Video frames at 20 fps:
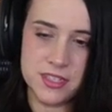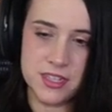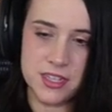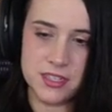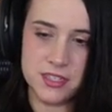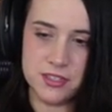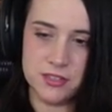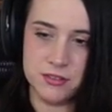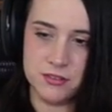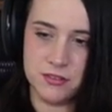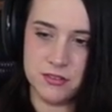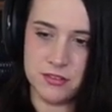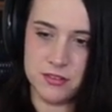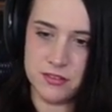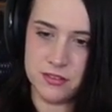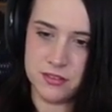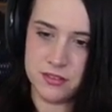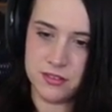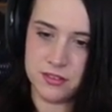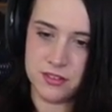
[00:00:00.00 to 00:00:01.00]
Sissel.
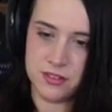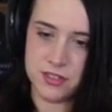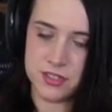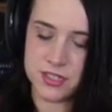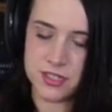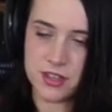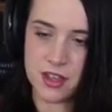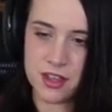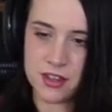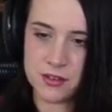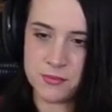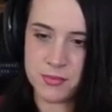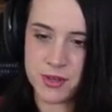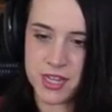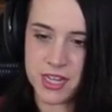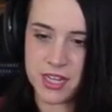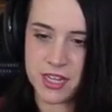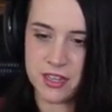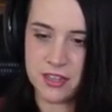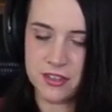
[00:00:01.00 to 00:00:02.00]
It's gotta
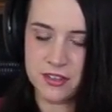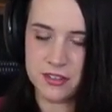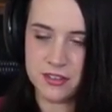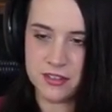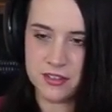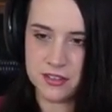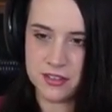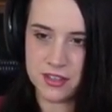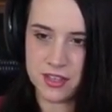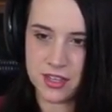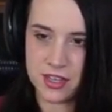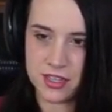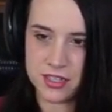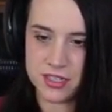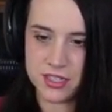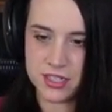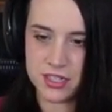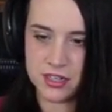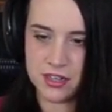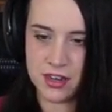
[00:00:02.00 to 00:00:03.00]
be.
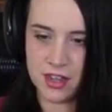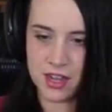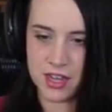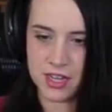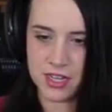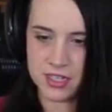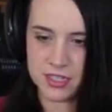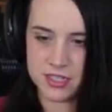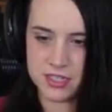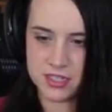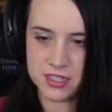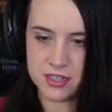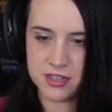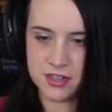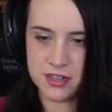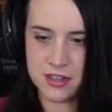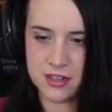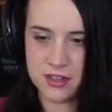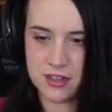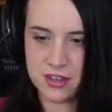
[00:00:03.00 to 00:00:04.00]
And tonight,
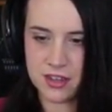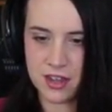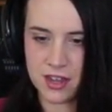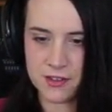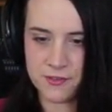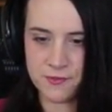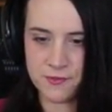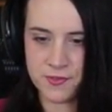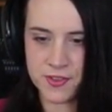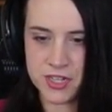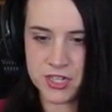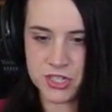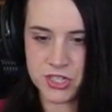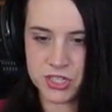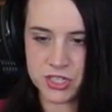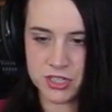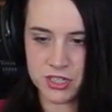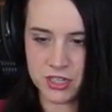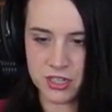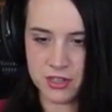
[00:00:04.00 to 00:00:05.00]
I
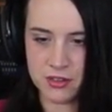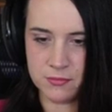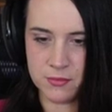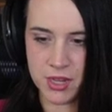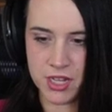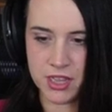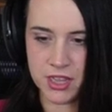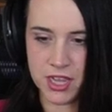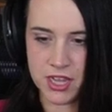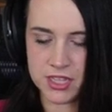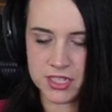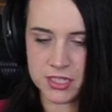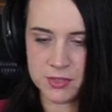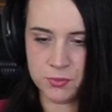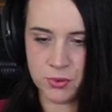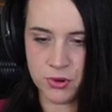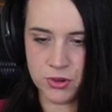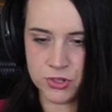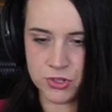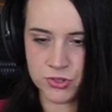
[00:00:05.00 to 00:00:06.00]
finished the, my last
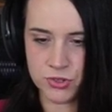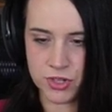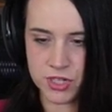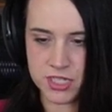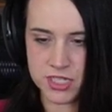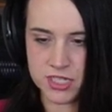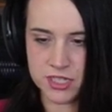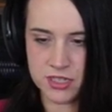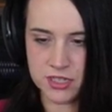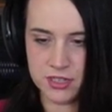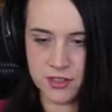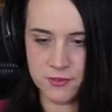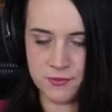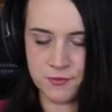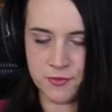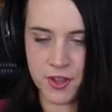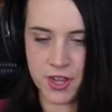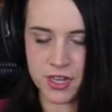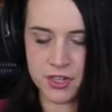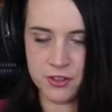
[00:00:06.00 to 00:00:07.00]
portrait, the
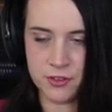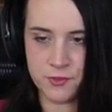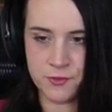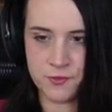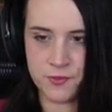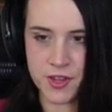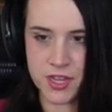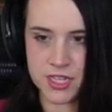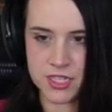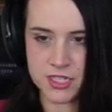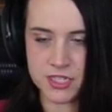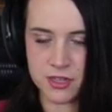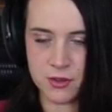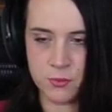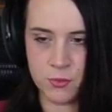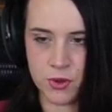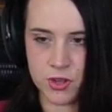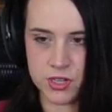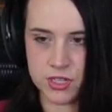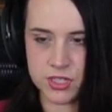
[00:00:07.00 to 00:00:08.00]
final face I
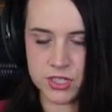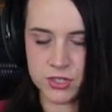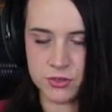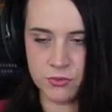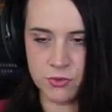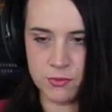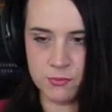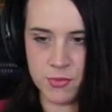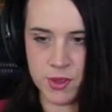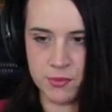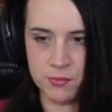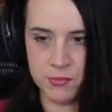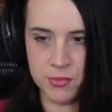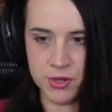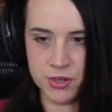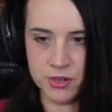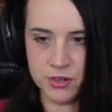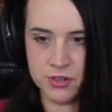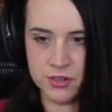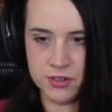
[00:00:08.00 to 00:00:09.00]
wanted to
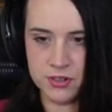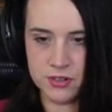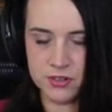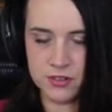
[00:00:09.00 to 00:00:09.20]
remember.